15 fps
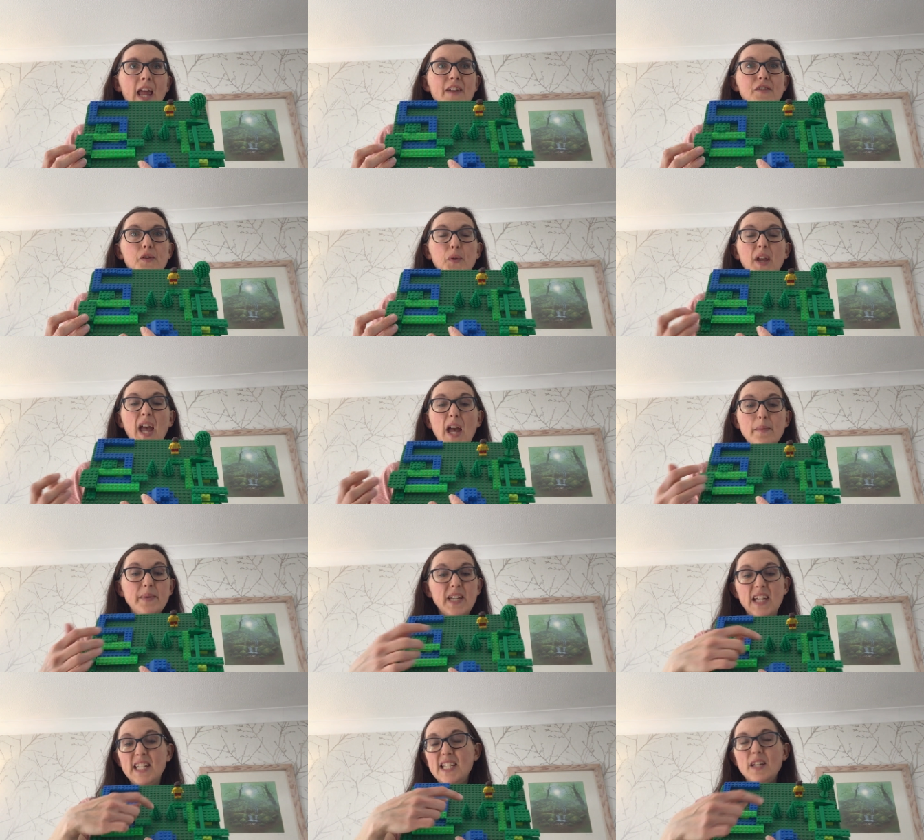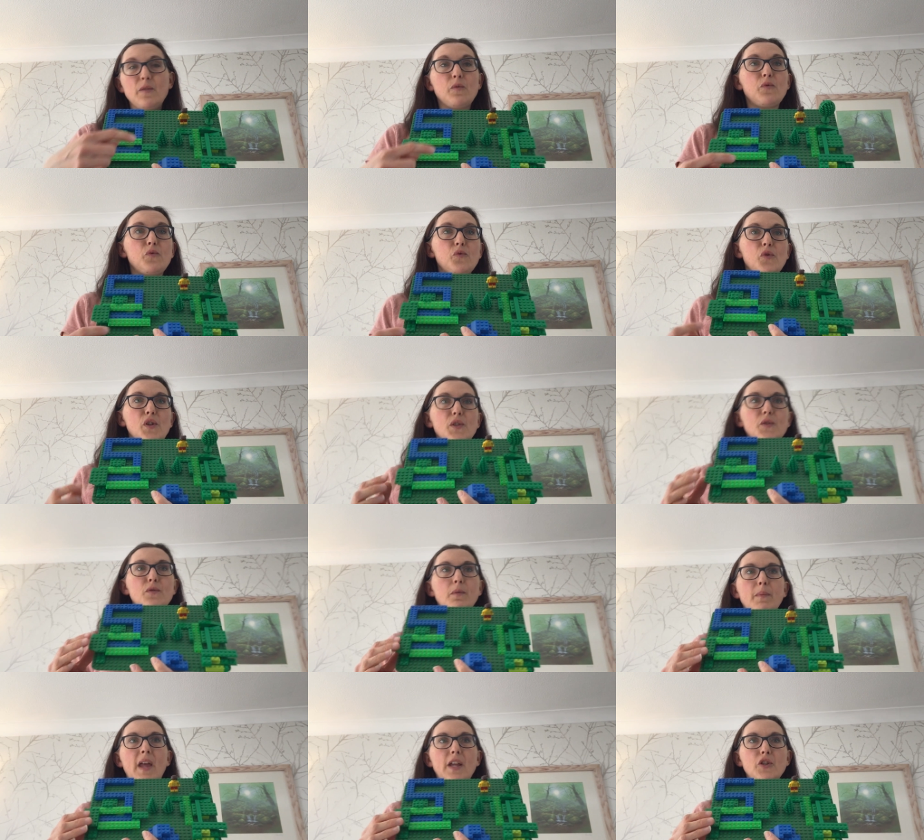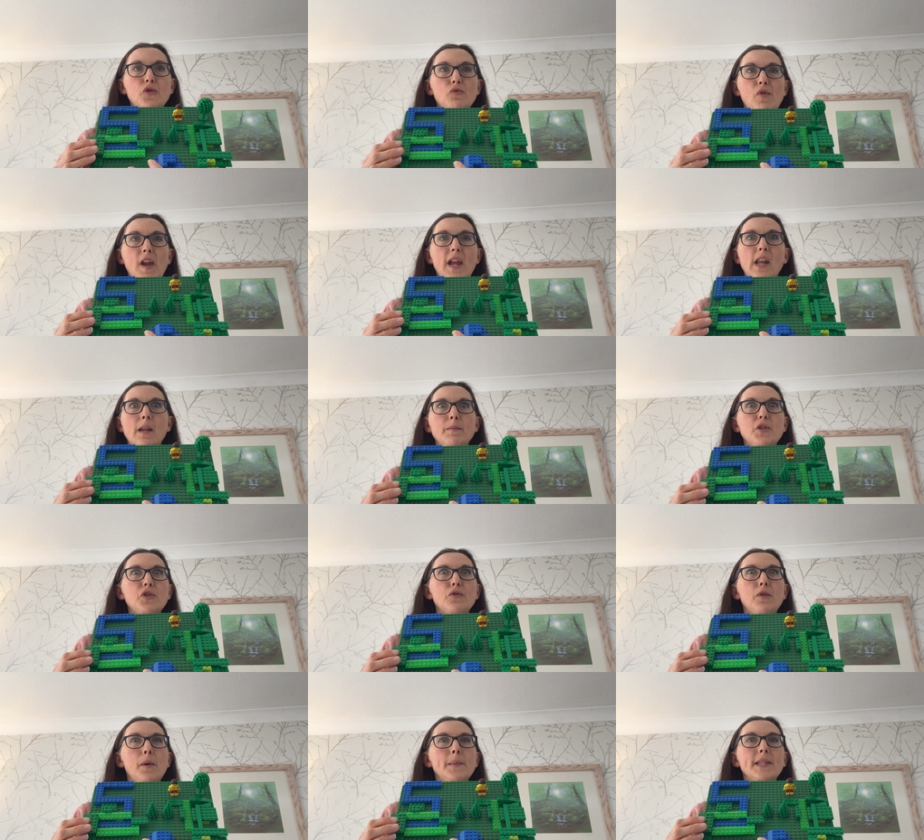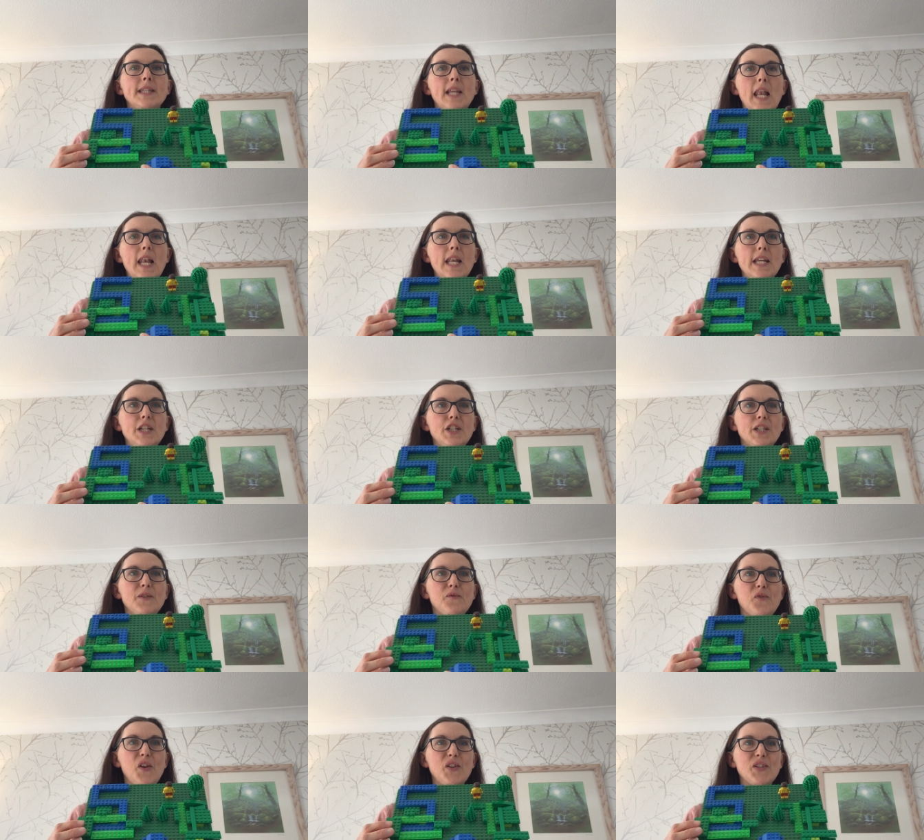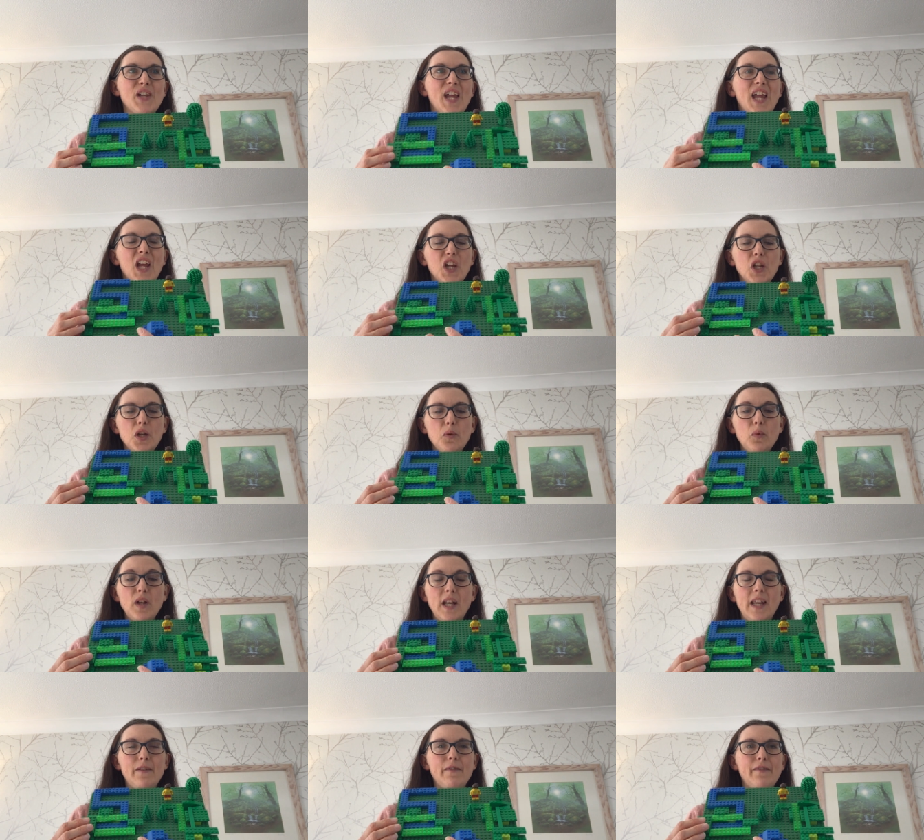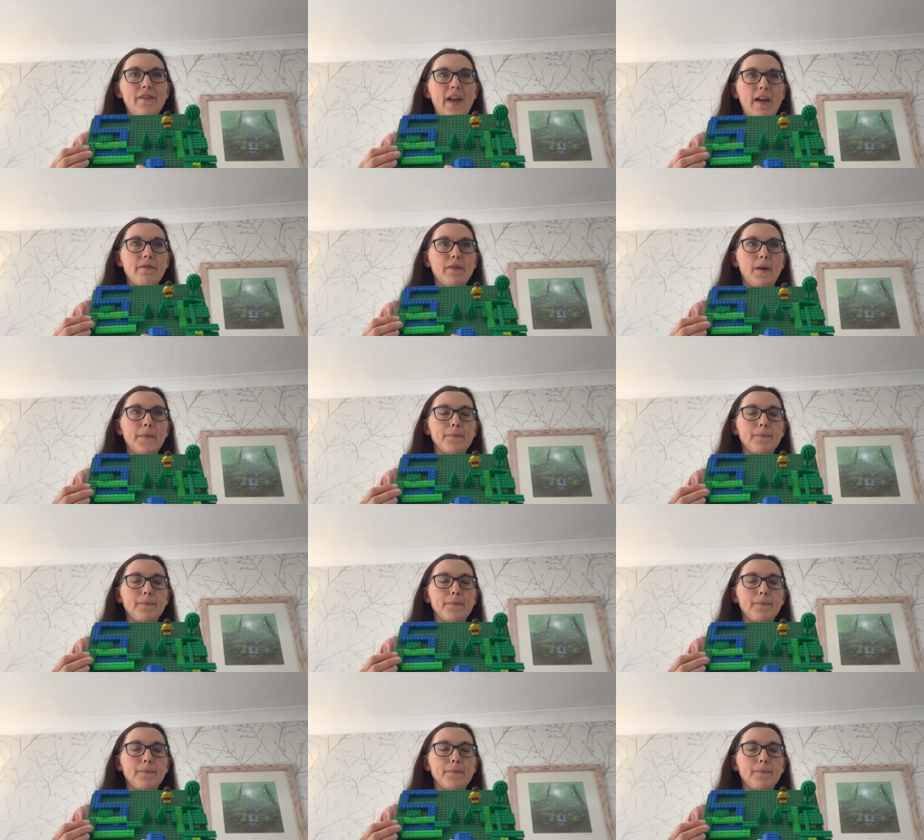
If you kept eating fruit from that tree, and I'm sure it was delicious fruit, you would live forever.